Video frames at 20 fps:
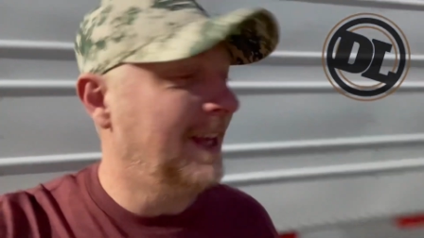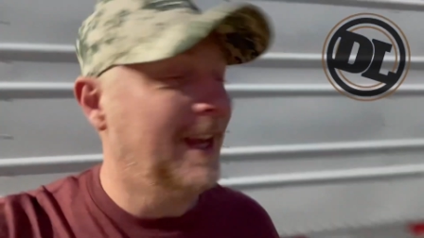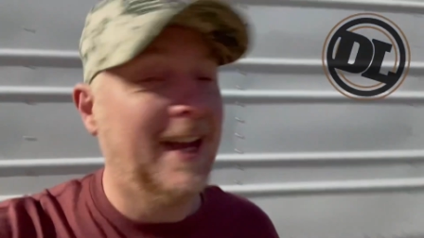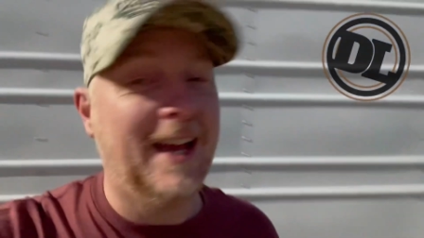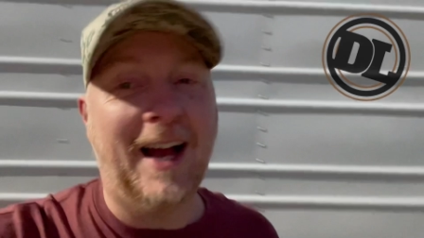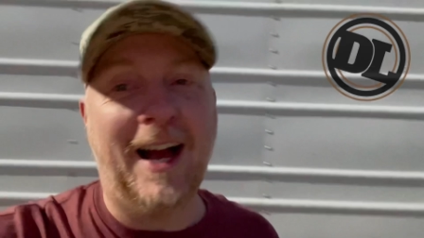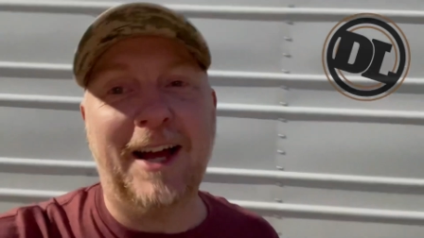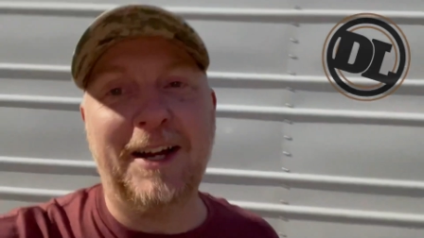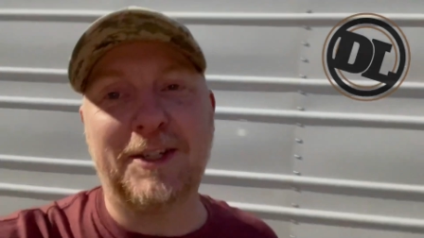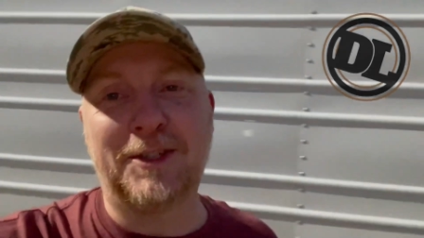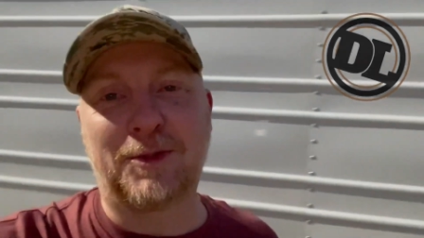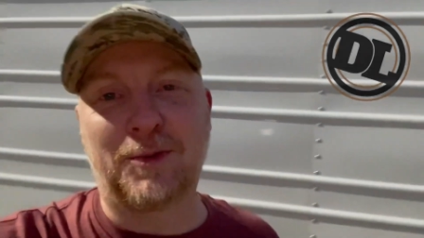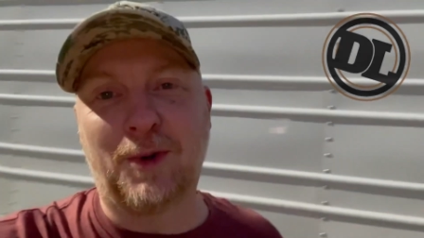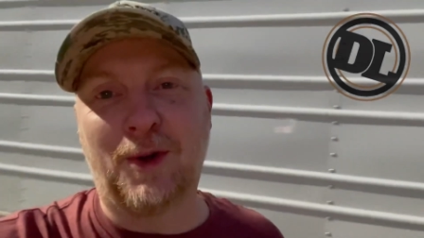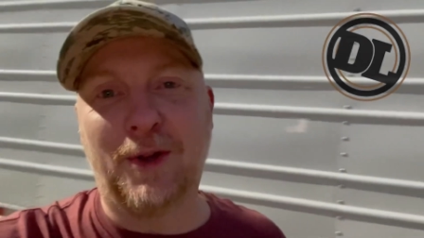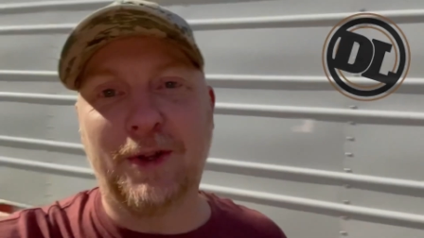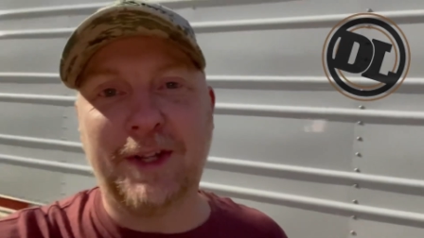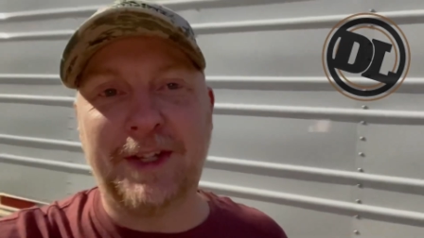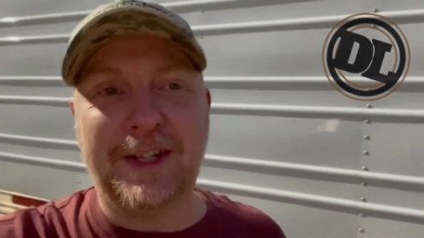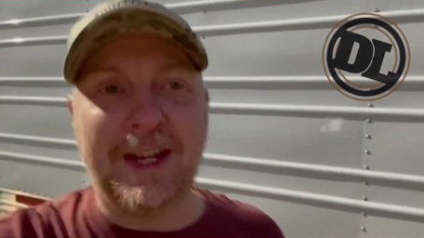I just
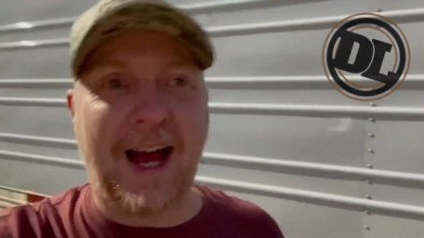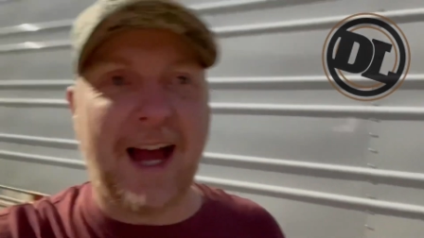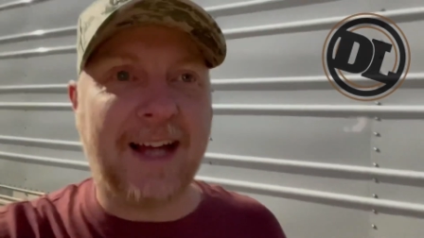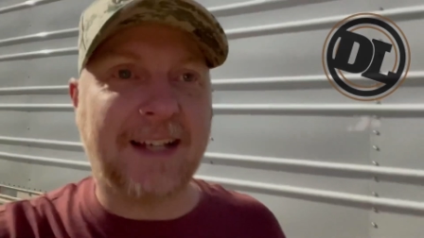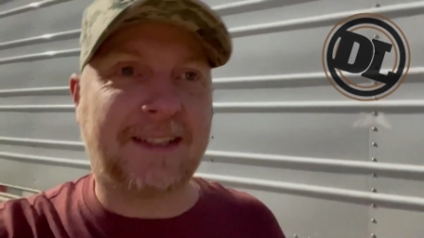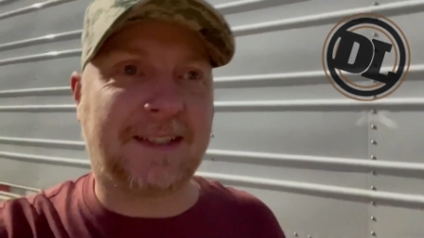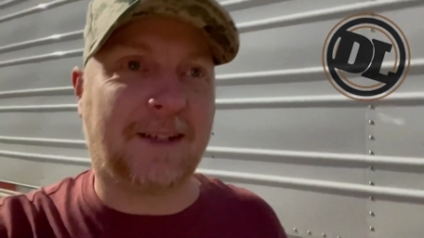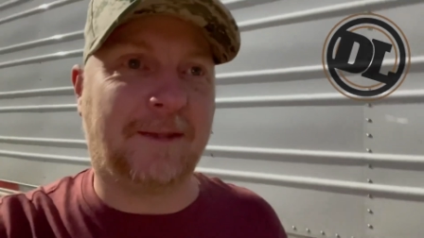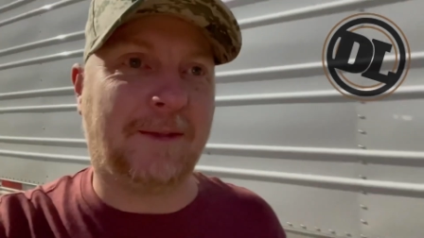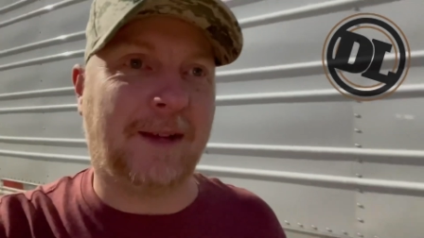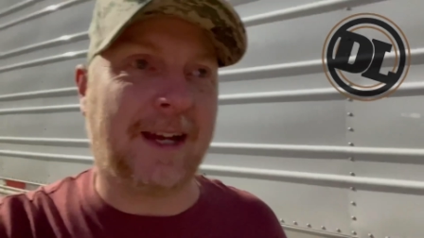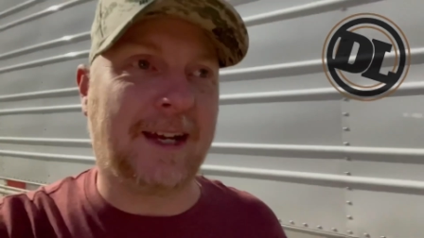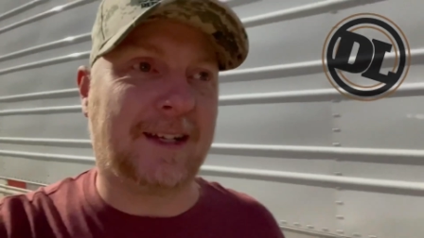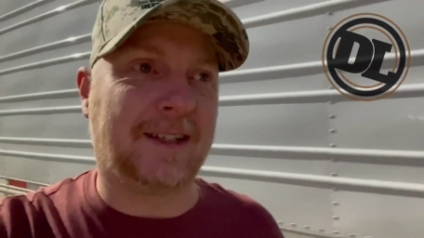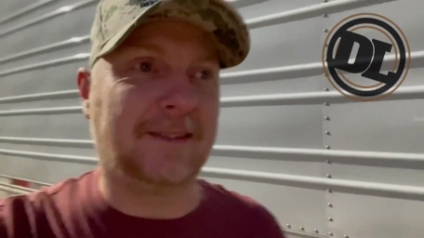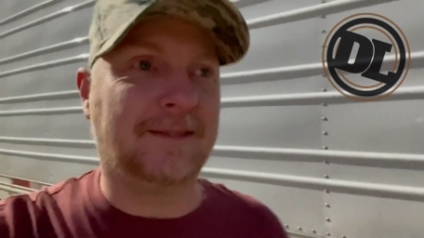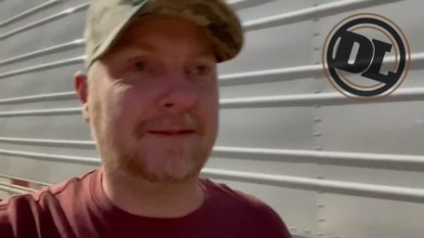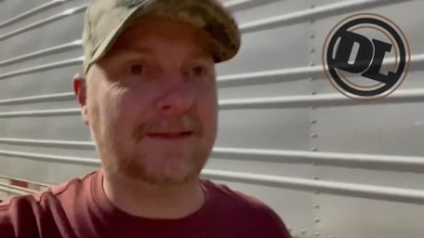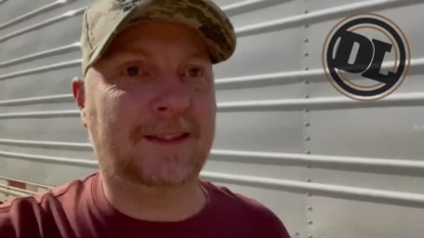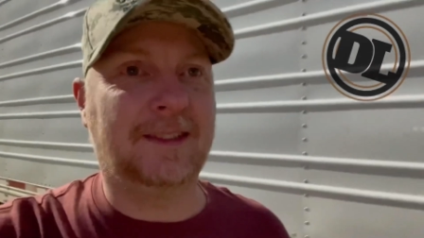rolled a dice. I'm like,
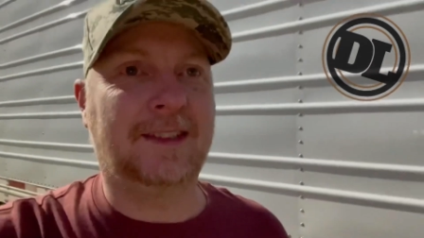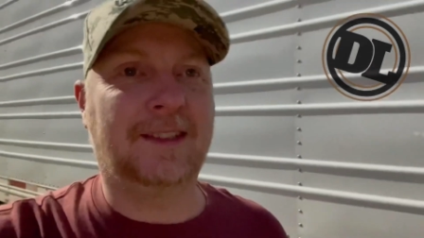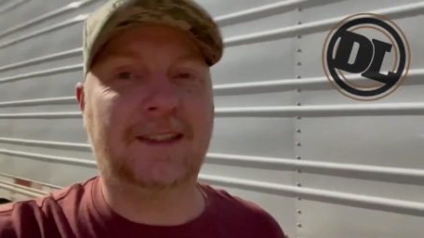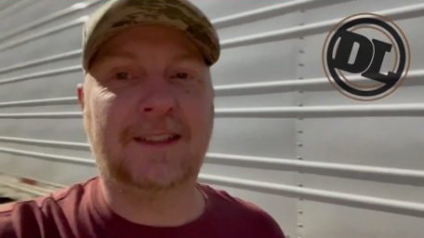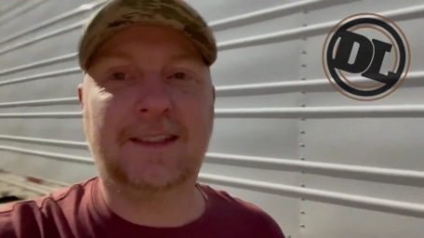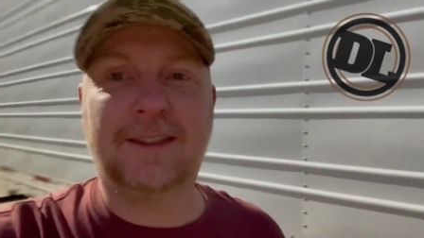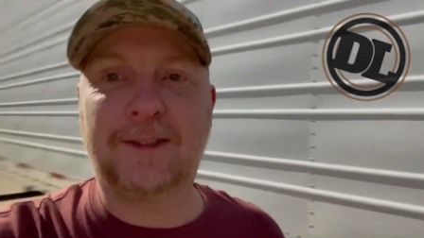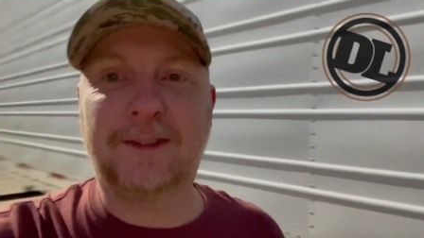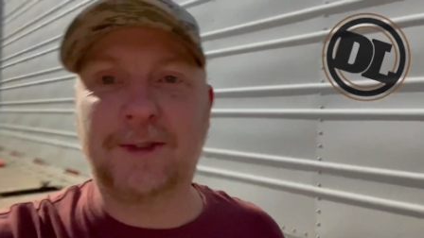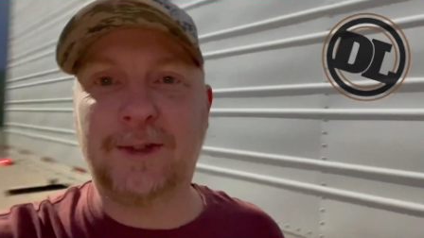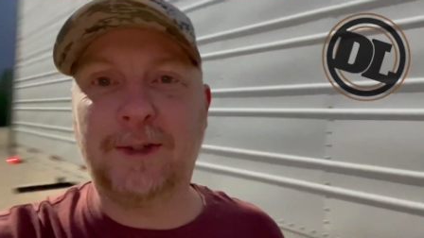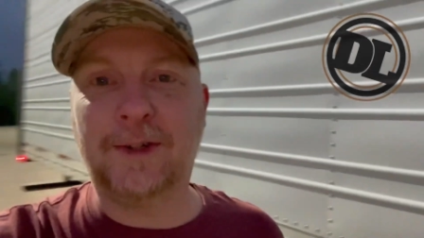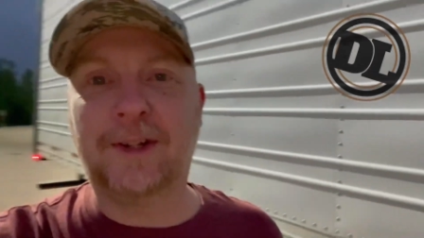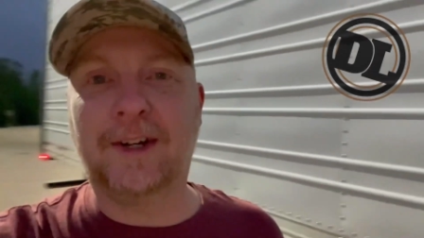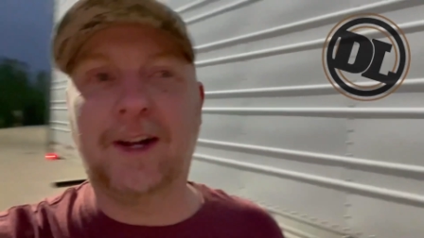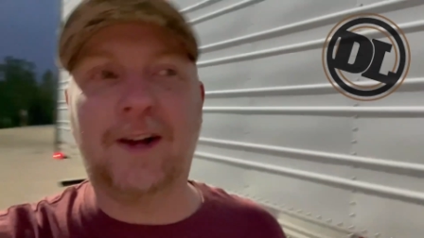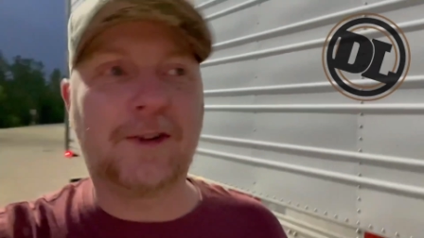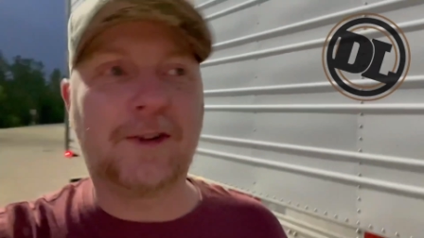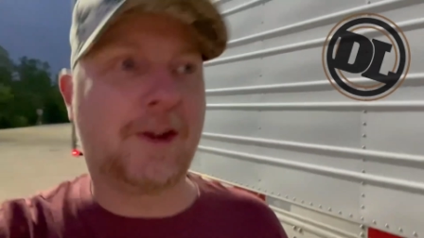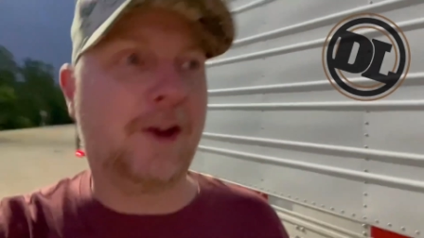screw
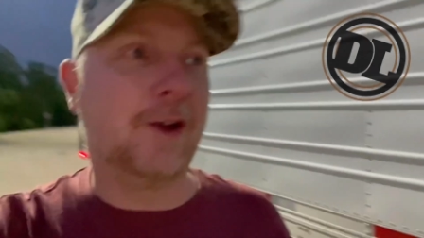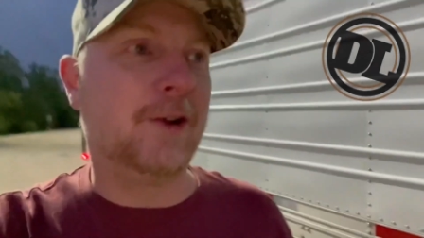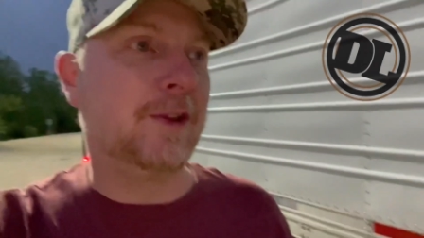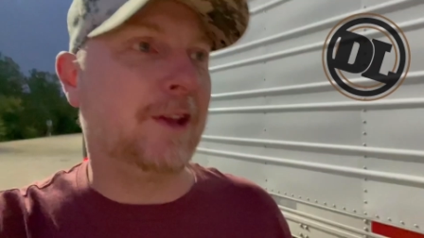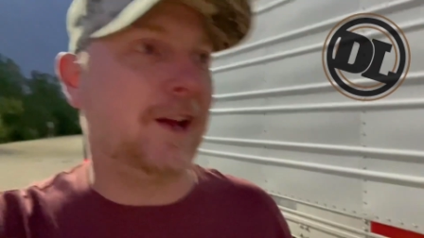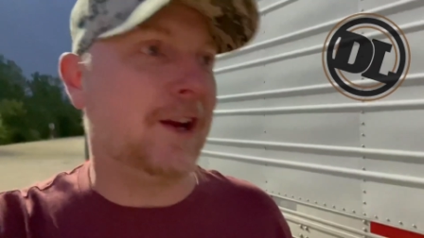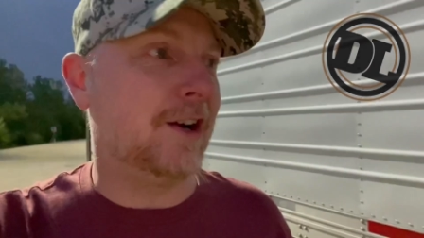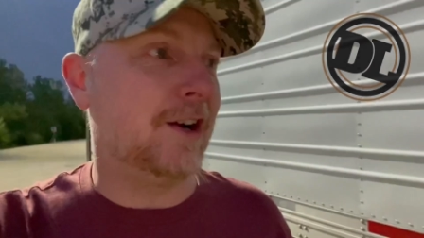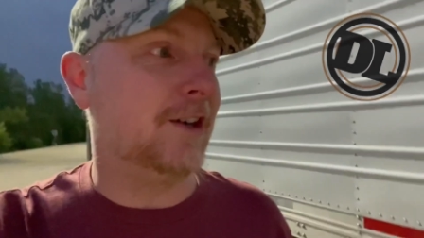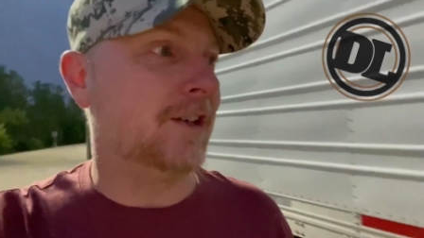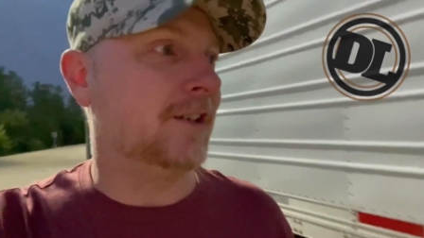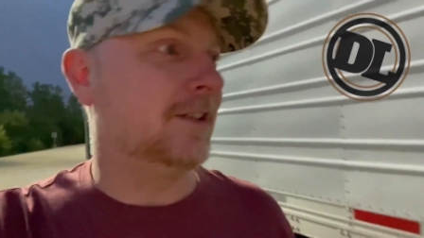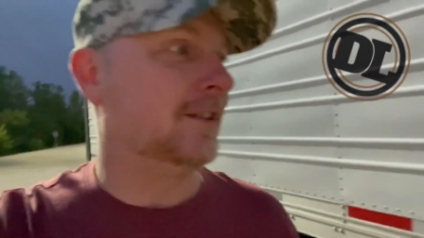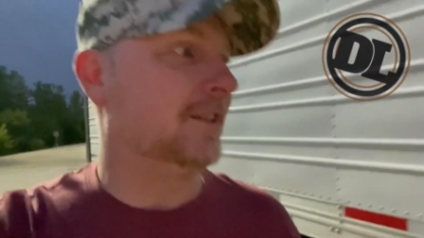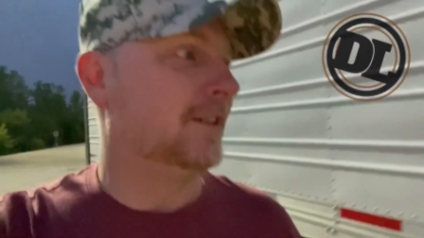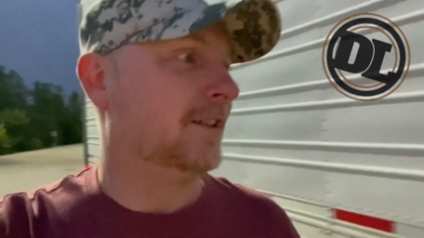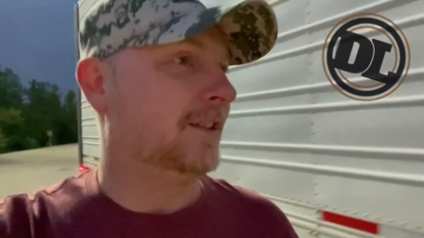it, I'll go there.